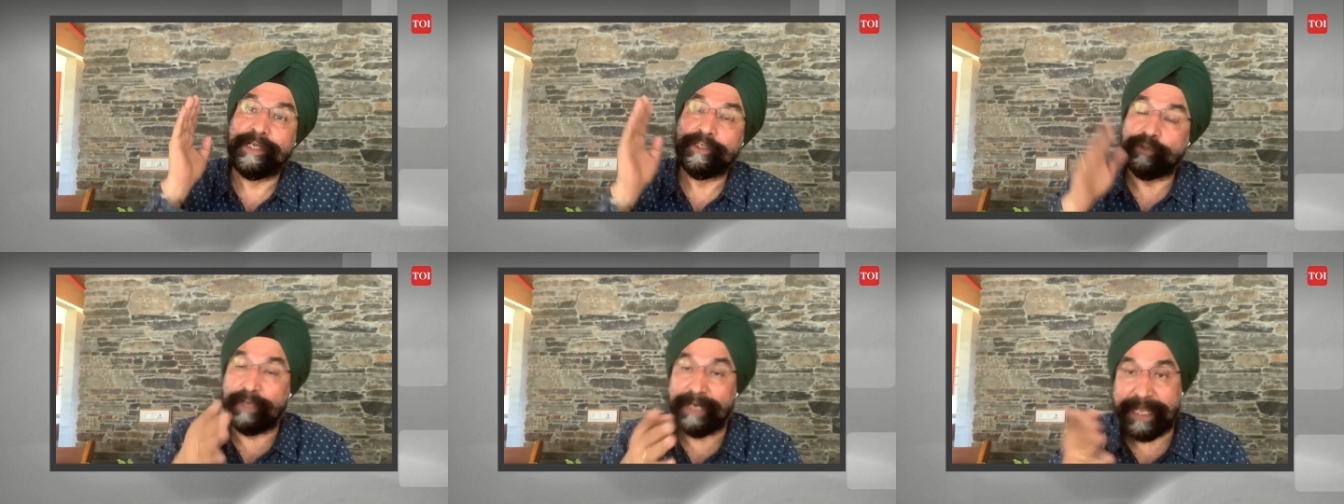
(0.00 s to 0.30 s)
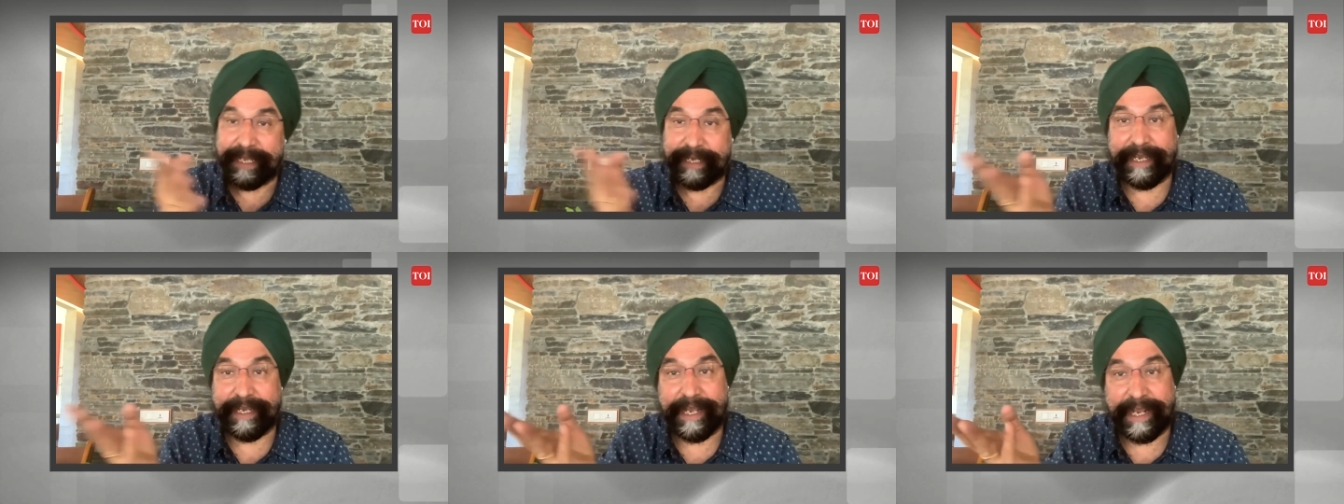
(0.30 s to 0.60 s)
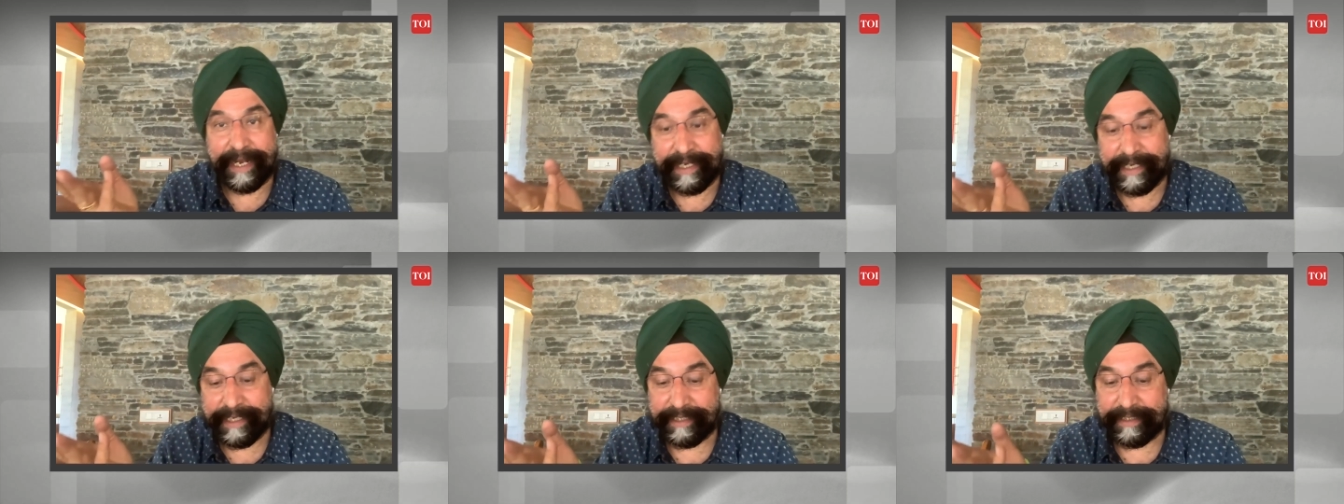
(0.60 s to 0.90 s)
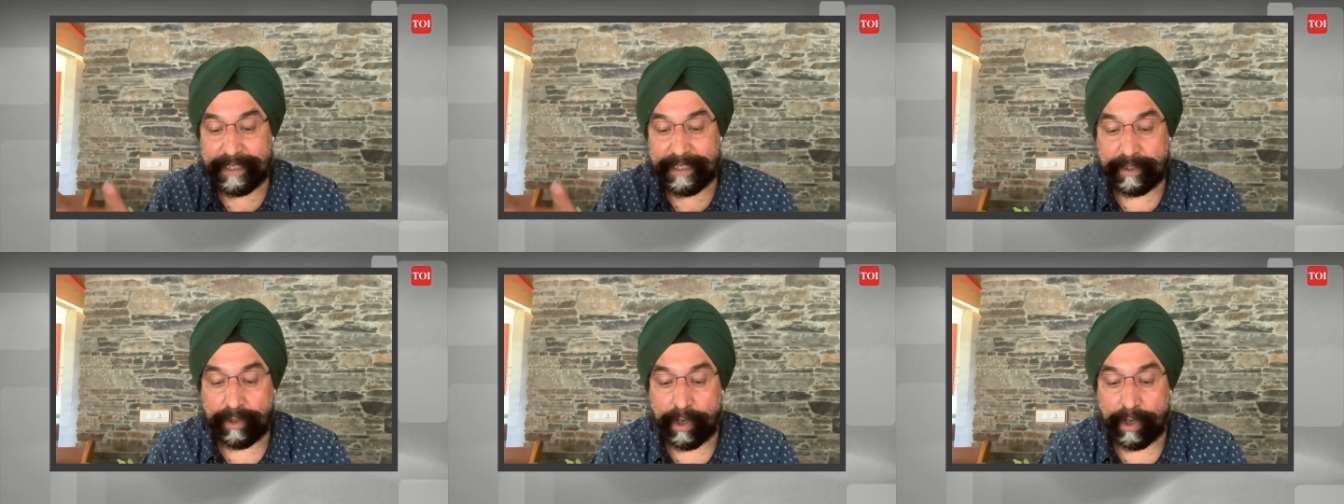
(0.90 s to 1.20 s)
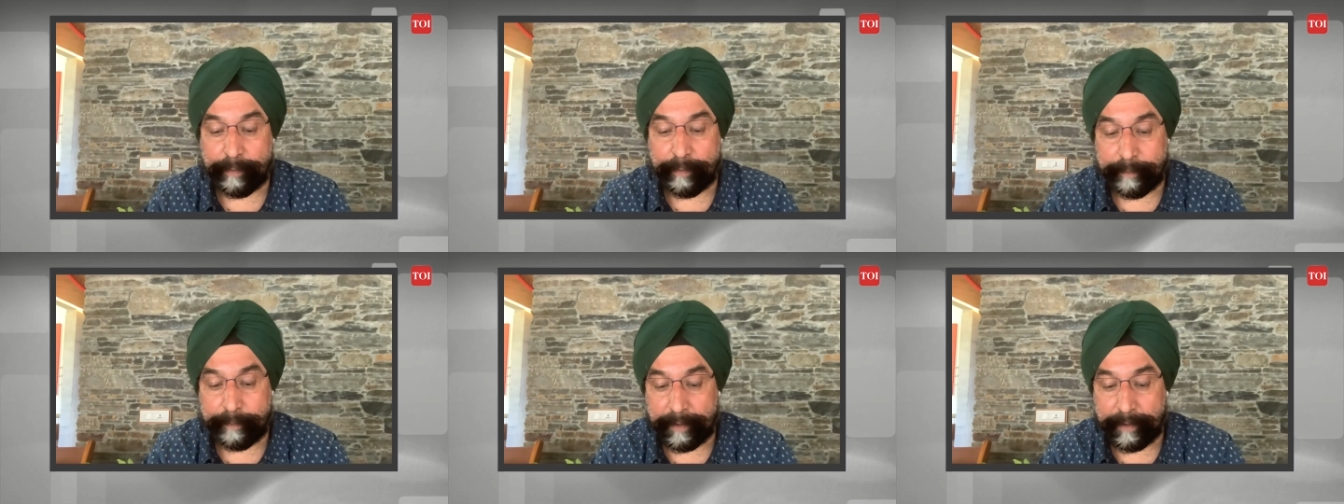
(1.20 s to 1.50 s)
So like any other
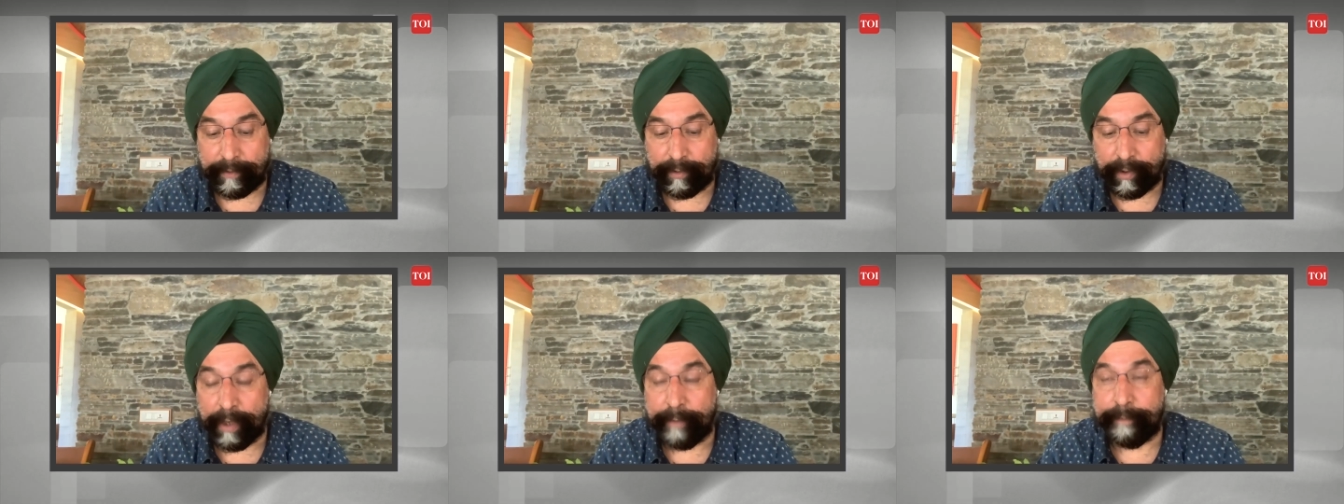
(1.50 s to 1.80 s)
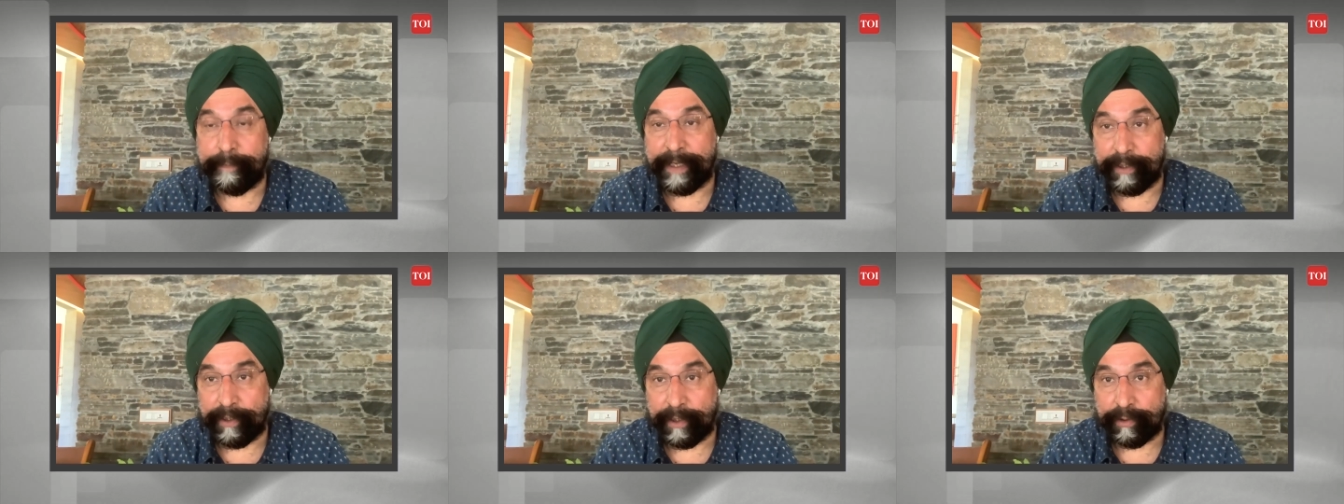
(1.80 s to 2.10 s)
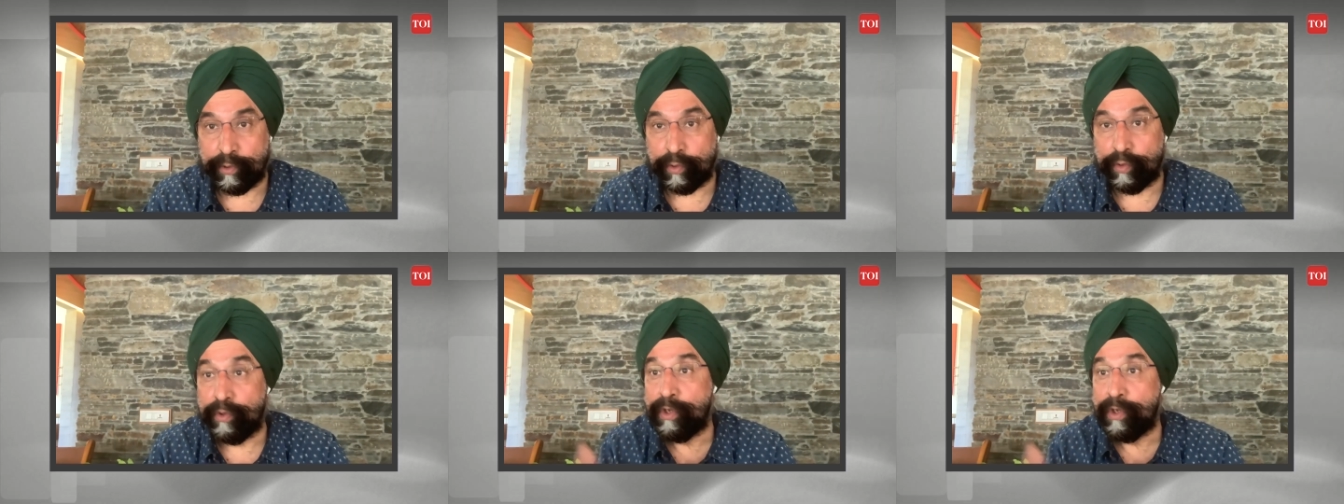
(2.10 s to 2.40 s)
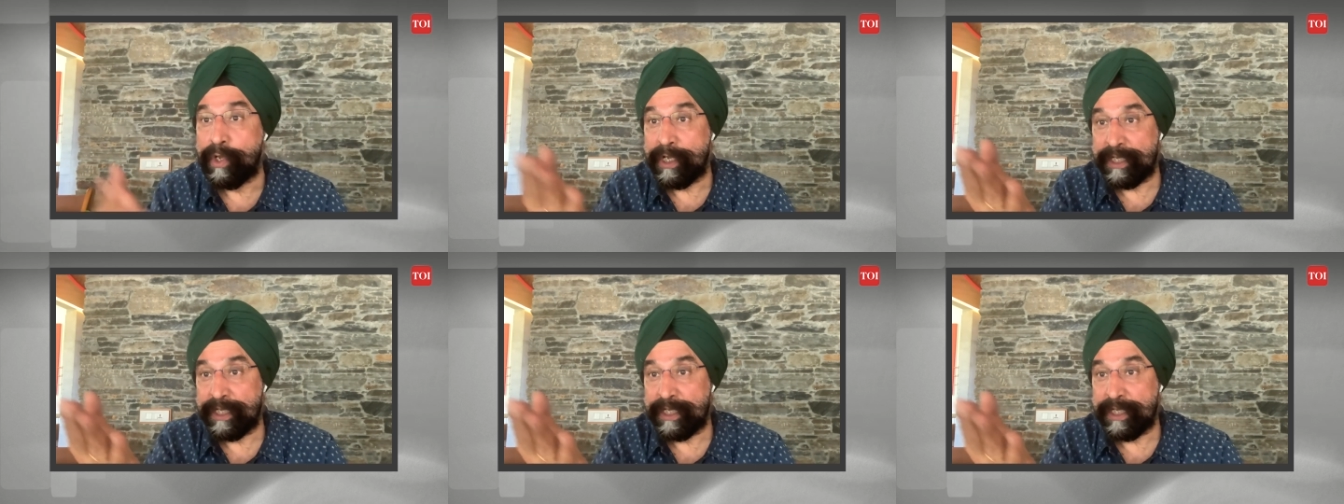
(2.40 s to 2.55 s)
corporate or to,